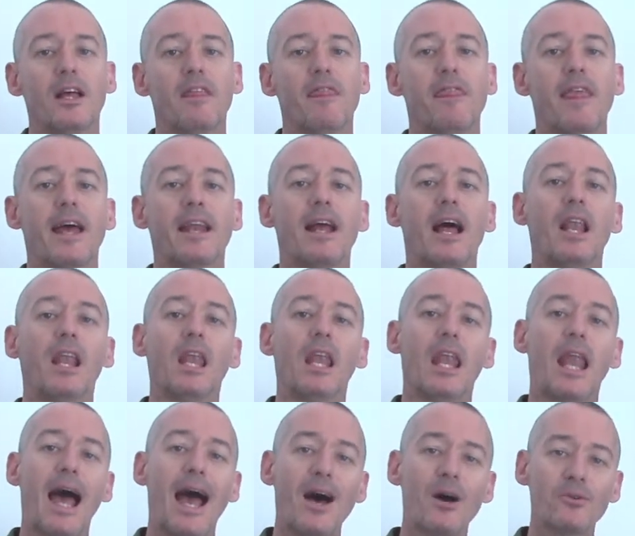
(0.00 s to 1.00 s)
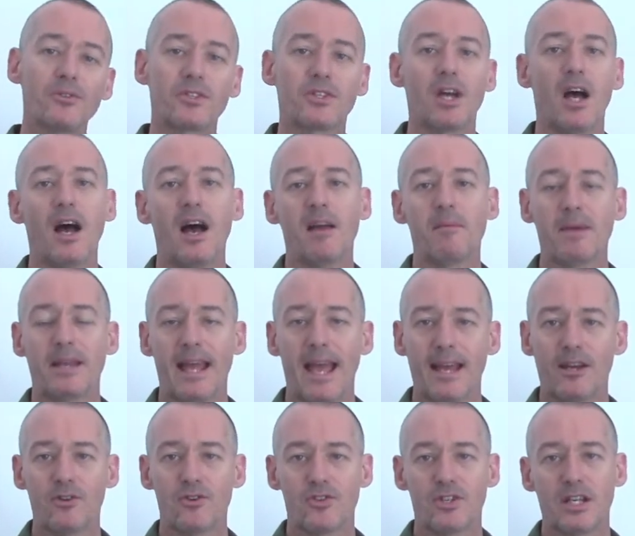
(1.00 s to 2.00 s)
that allows time and
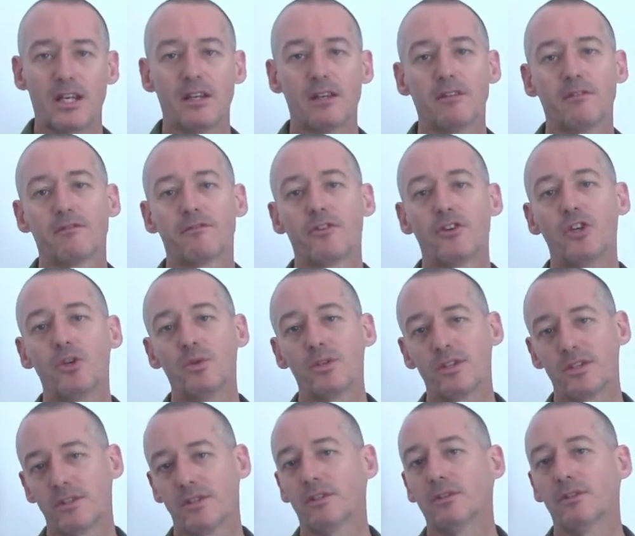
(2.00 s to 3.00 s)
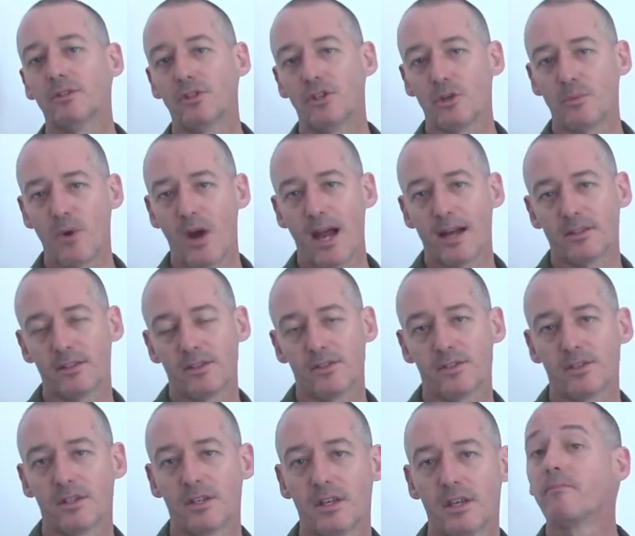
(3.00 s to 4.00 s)
energy for you to still do your
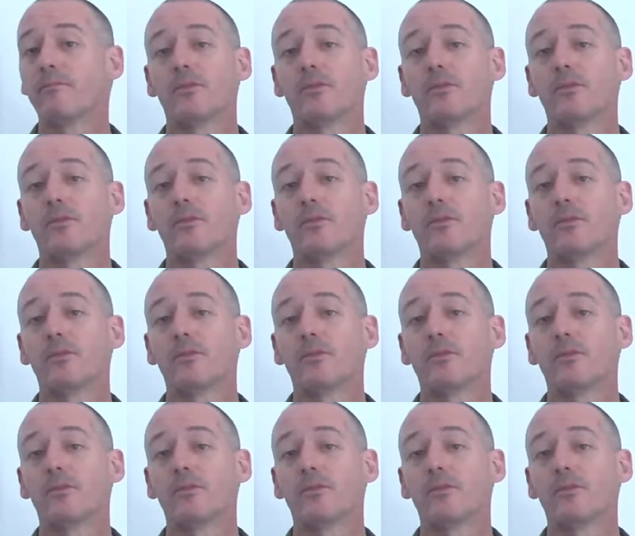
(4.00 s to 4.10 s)
practice.